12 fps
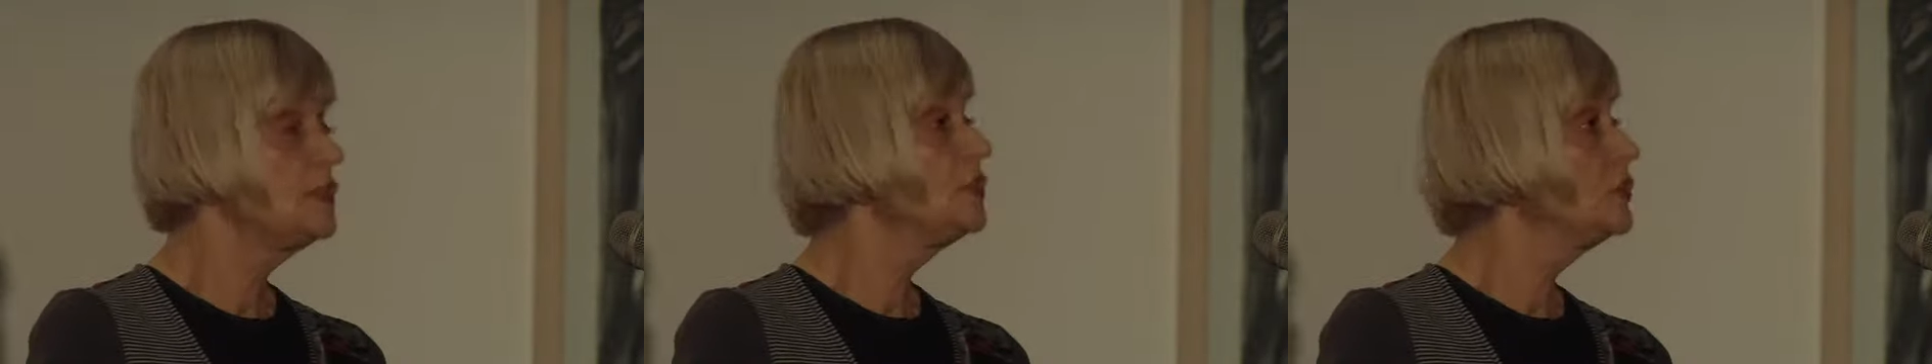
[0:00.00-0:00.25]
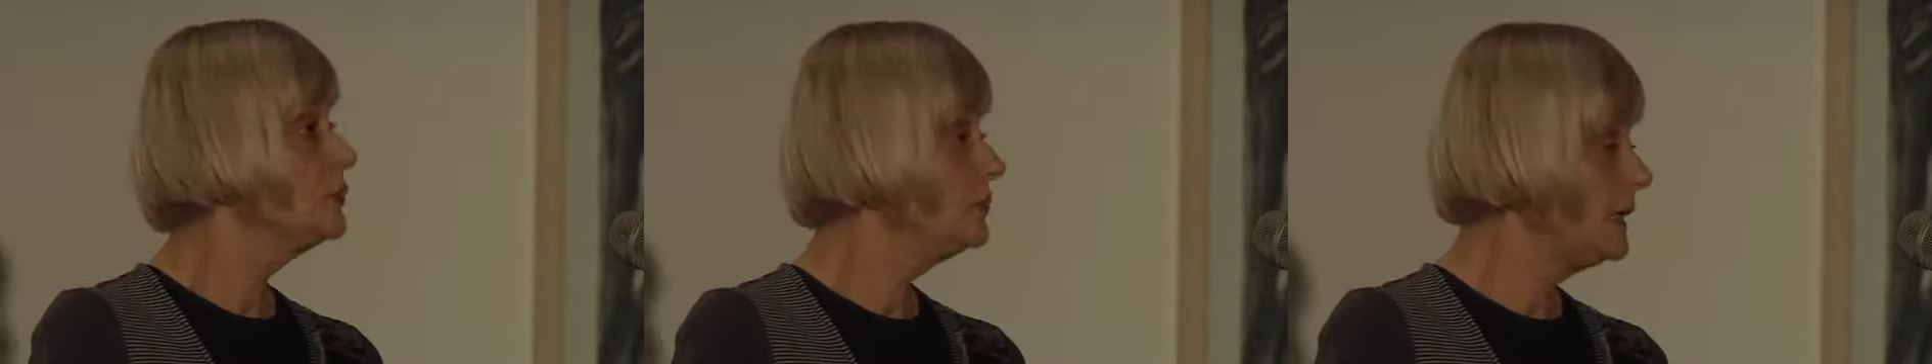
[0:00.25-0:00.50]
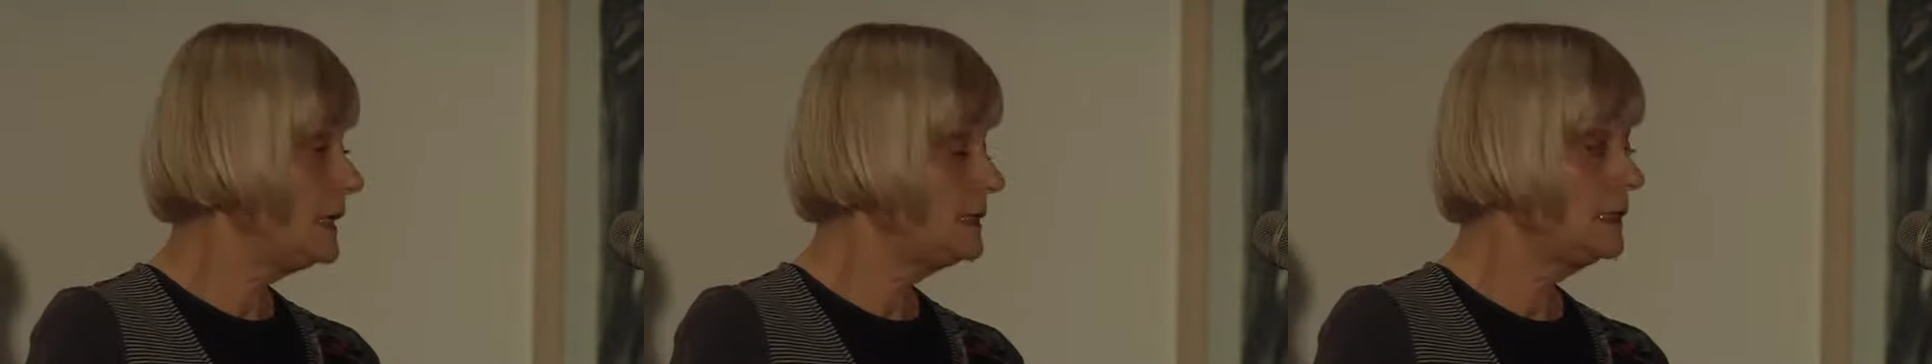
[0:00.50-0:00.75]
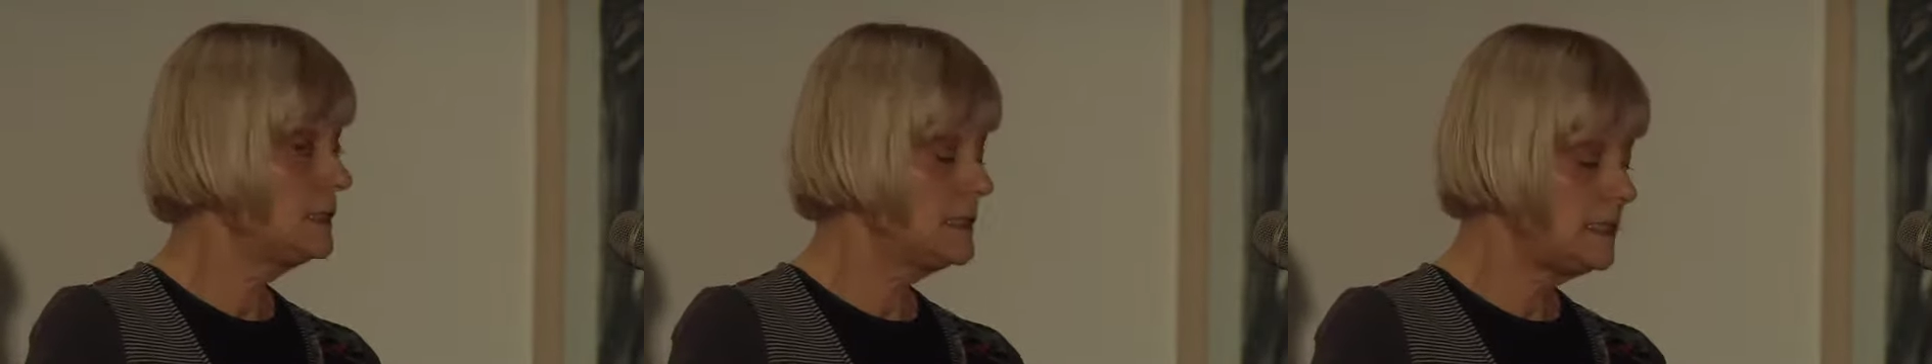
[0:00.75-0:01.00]
to create
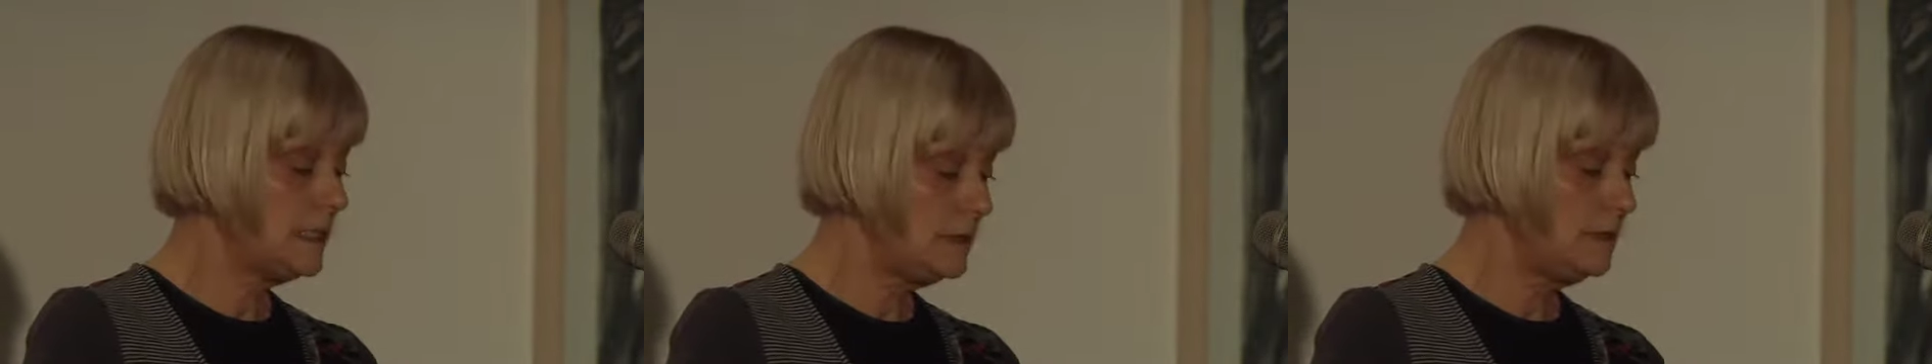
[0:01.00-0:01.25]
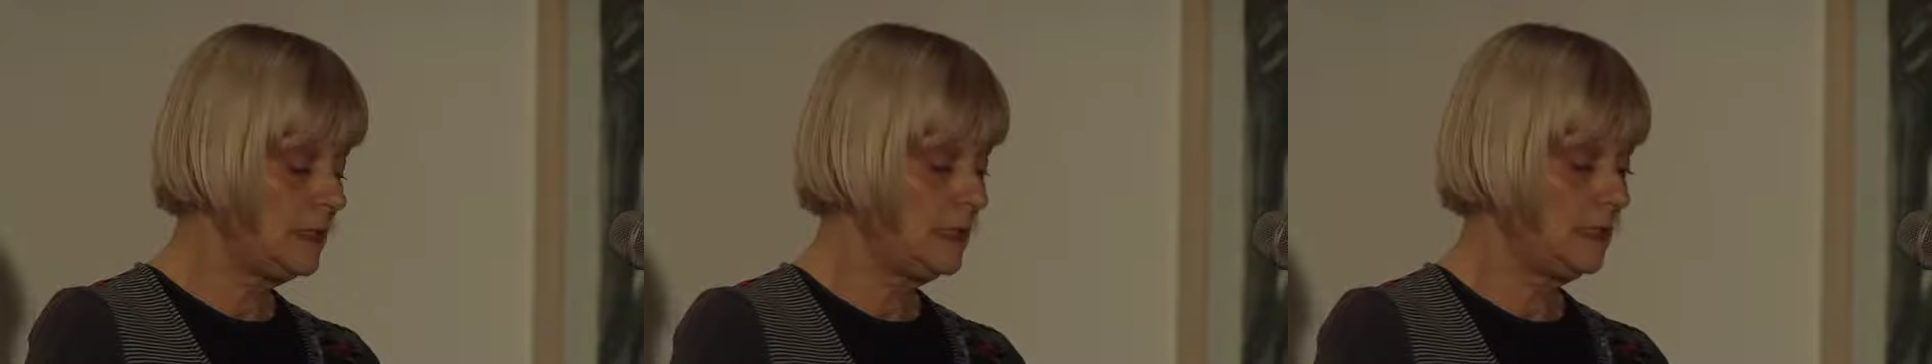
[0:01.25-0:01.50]
a steering